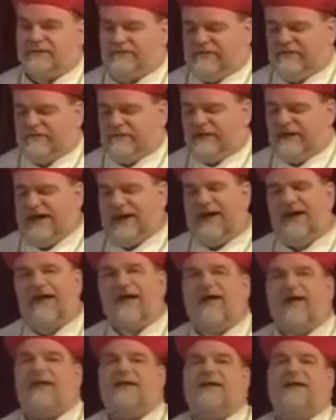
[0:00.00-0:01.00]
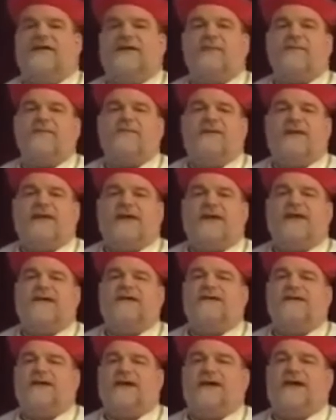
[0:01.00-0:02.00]
to say. Let them dig
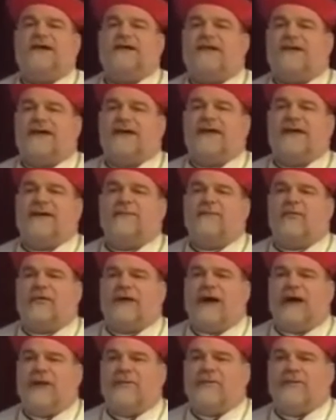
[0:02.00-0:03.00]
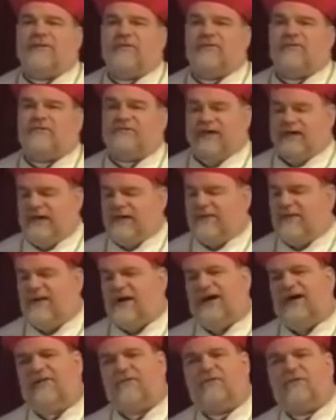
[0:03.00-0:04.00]
and dig and dig and pull out their
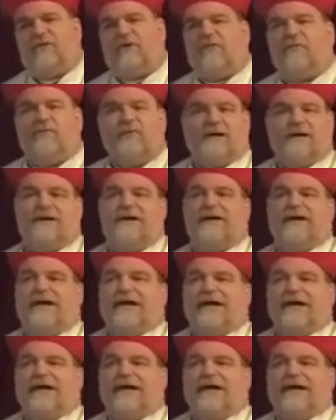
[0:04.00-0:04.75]
state-of-the-art software